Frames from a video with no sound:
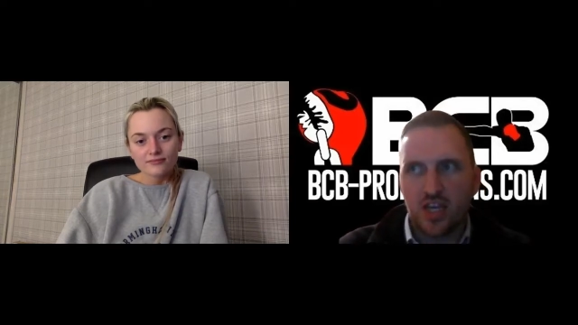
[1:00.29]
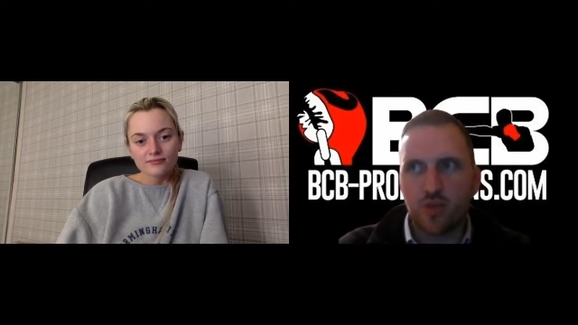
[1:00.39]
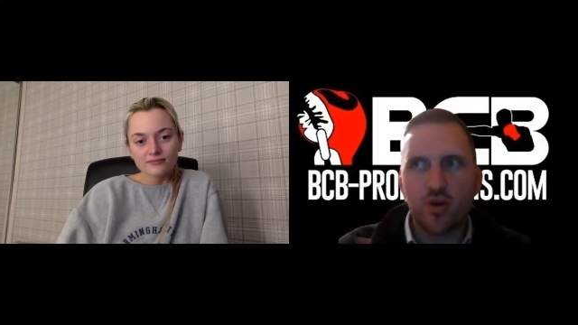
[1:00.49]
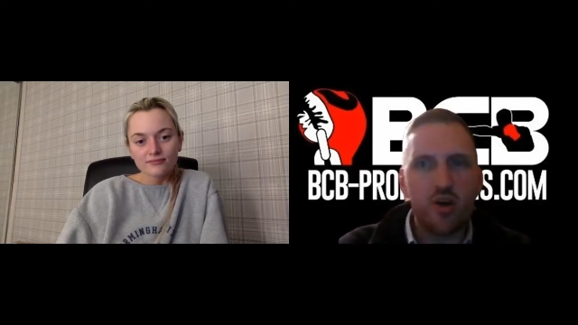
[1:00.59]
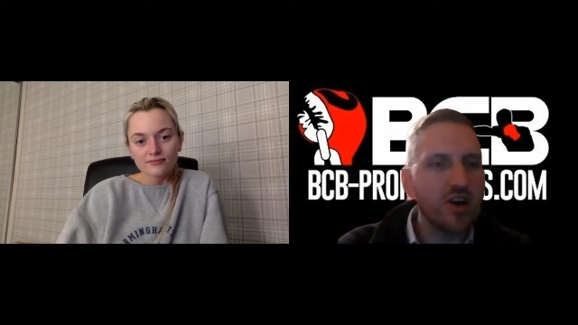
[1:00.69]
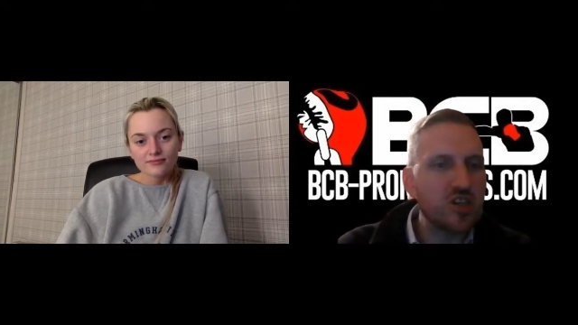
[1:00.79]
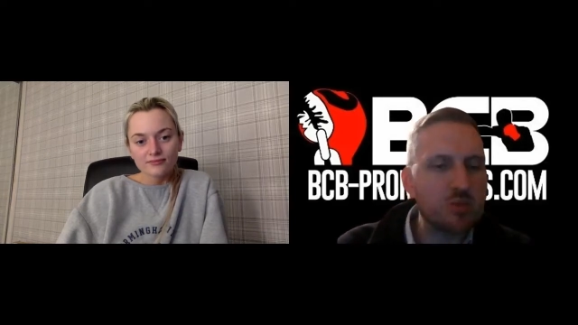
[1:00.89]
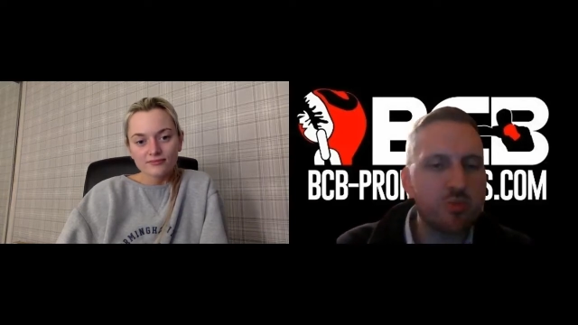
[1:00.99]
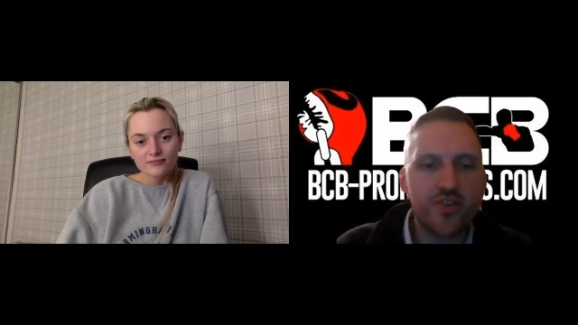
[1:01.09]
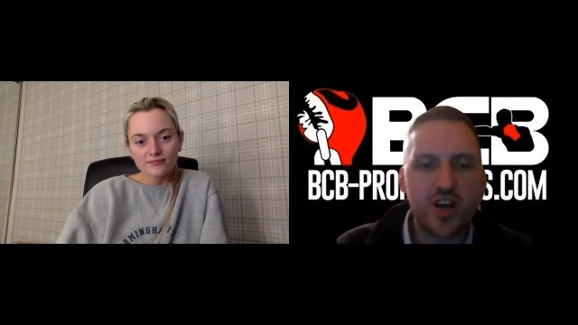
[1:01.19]
Speaker 1: your progress
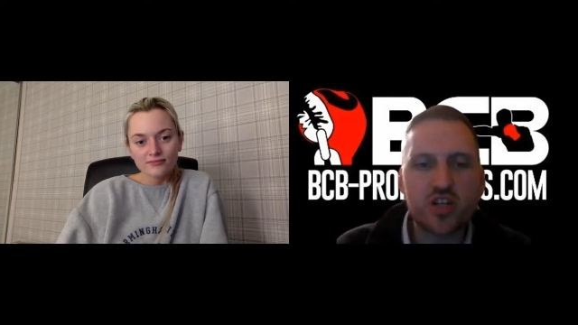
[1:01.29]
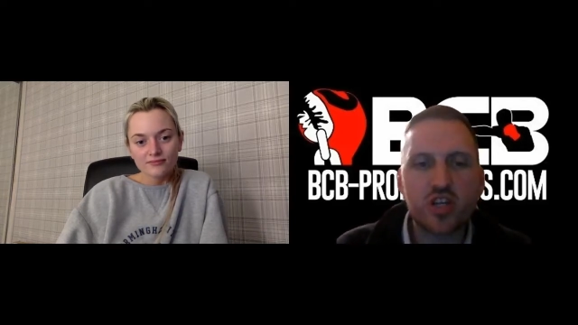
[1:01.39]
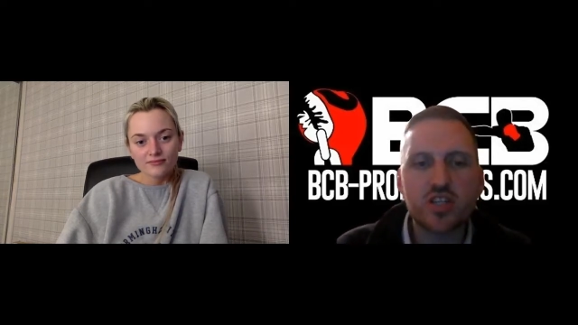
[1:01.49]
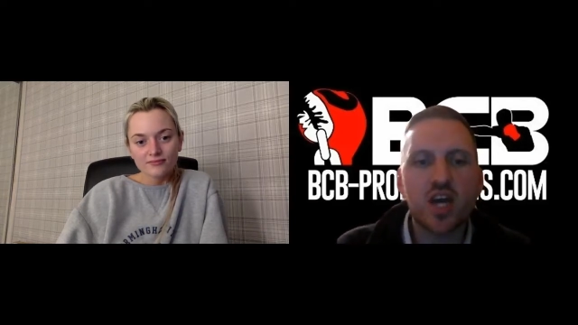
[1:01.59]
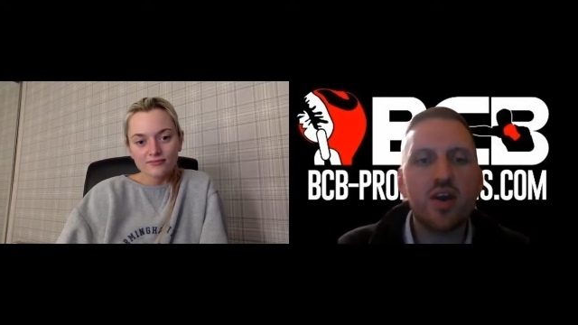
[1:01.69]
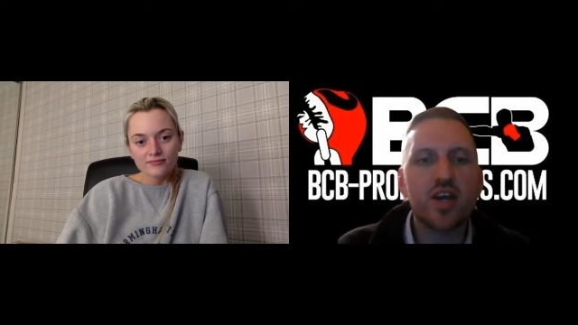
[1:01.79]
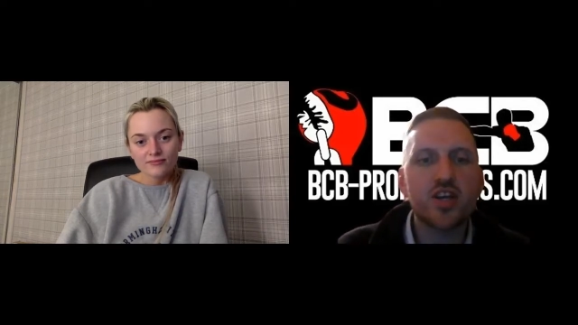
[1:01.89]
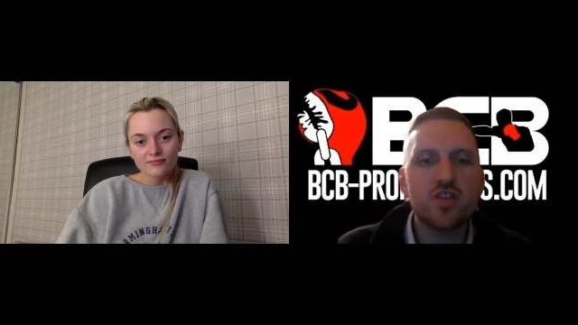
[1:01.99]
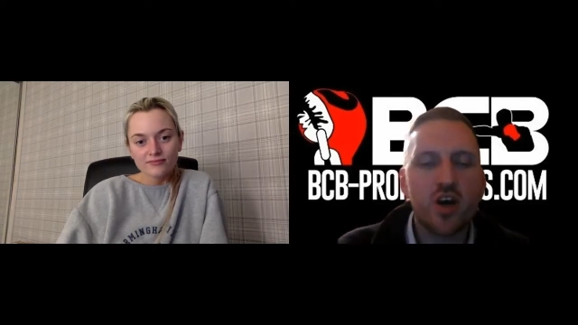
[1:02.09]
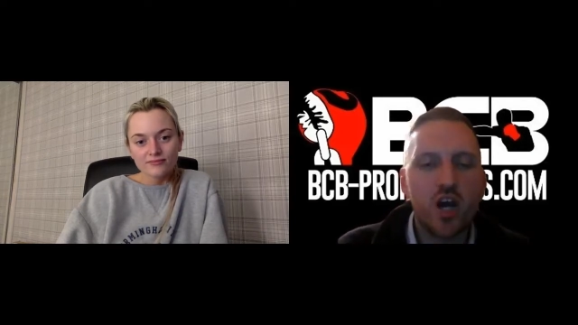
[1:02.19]
as a professional is going
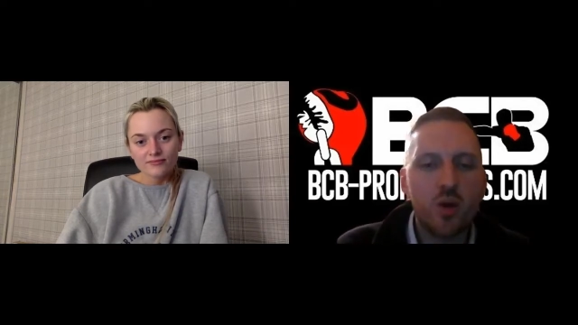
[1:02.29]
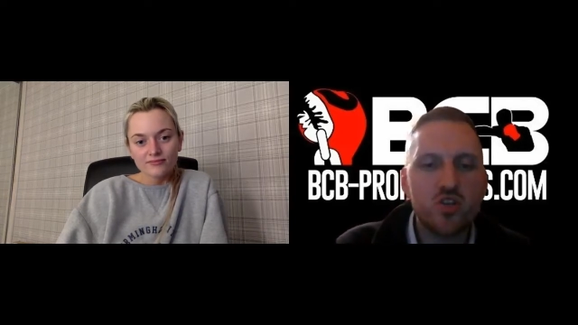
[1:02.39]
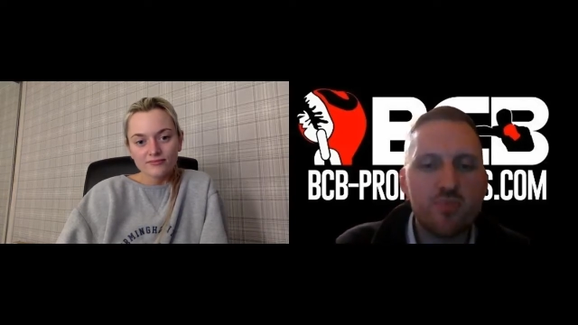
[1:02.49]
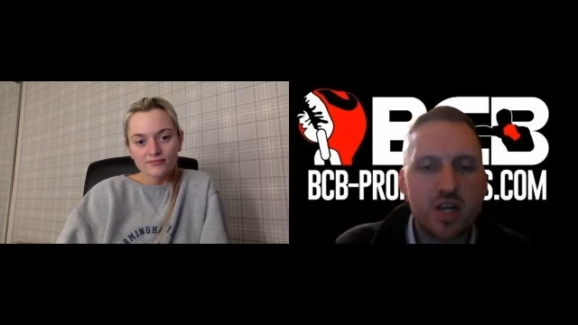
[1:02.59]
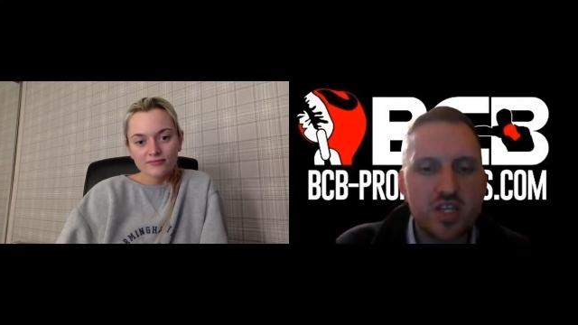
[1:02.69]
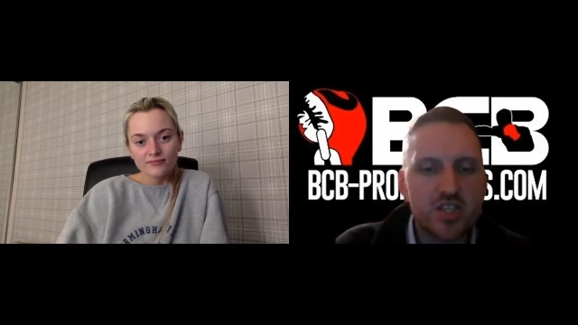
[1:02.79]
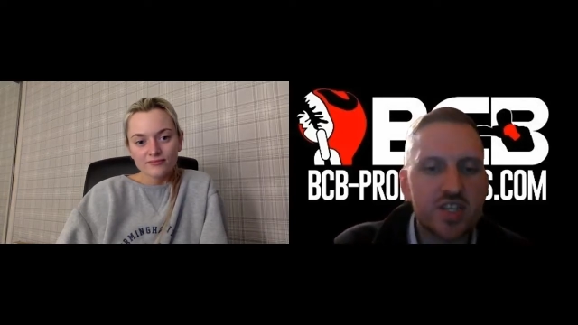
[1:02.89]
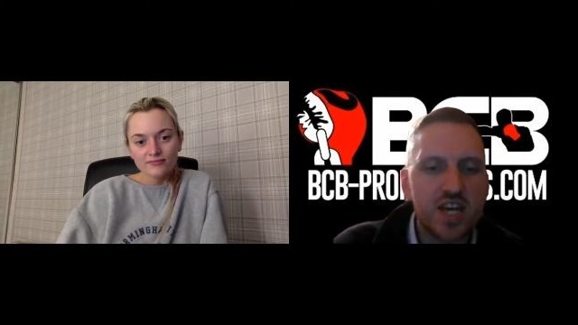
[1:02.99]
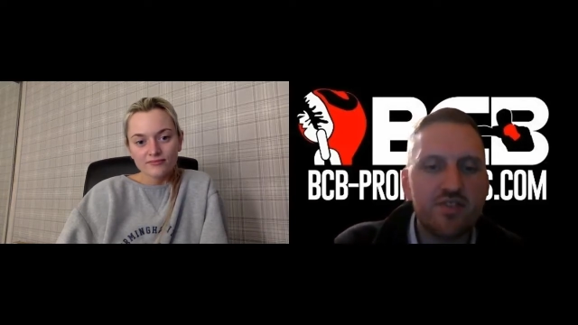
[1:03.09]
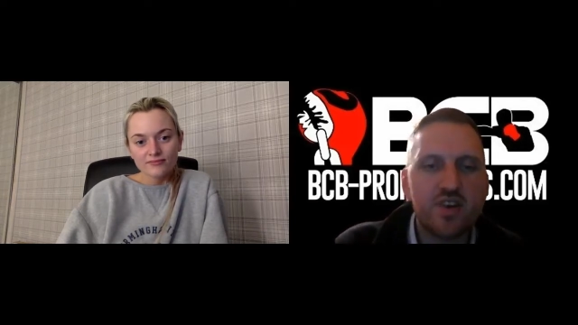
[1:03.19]
as you've hoped? You've managed to
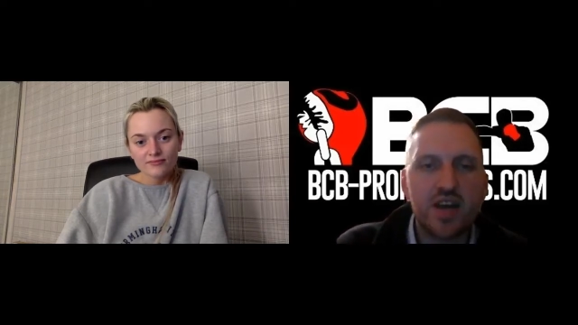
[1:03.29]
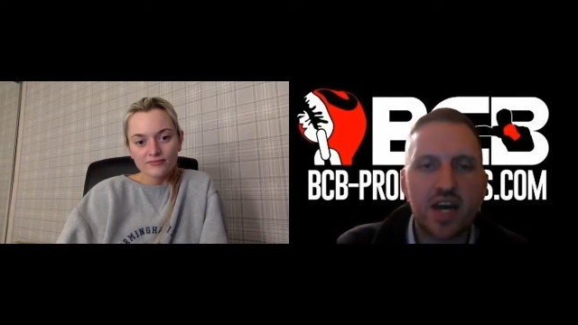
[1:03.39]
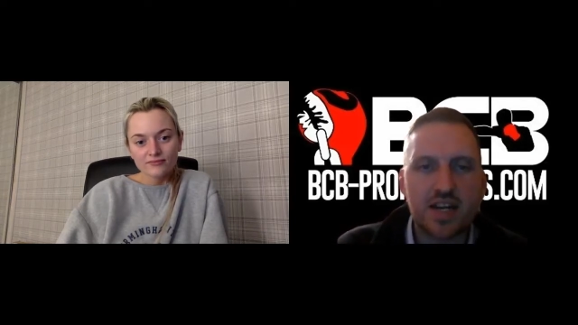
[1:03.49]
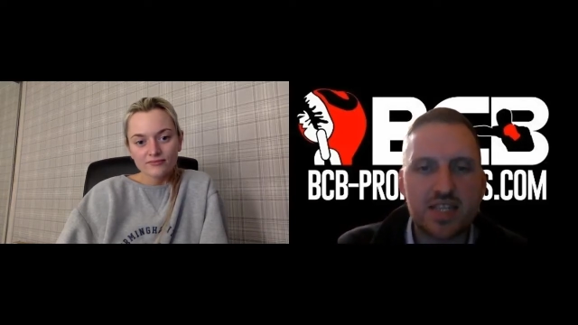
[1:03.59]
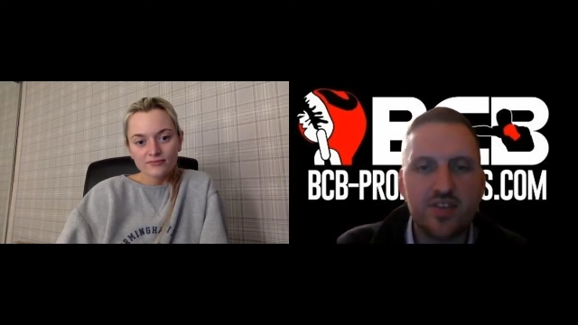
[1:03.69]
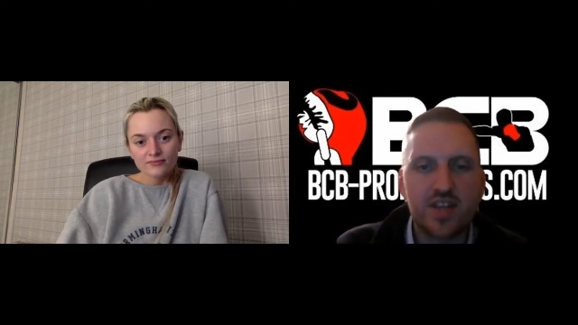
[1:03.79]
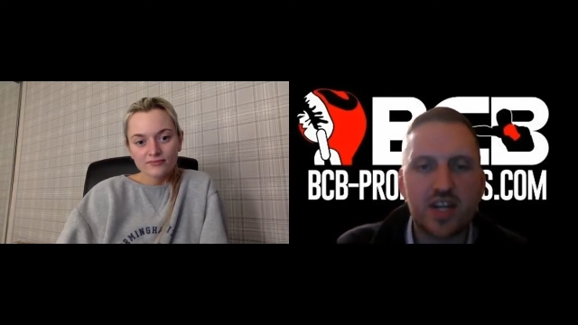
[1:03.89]
stay very active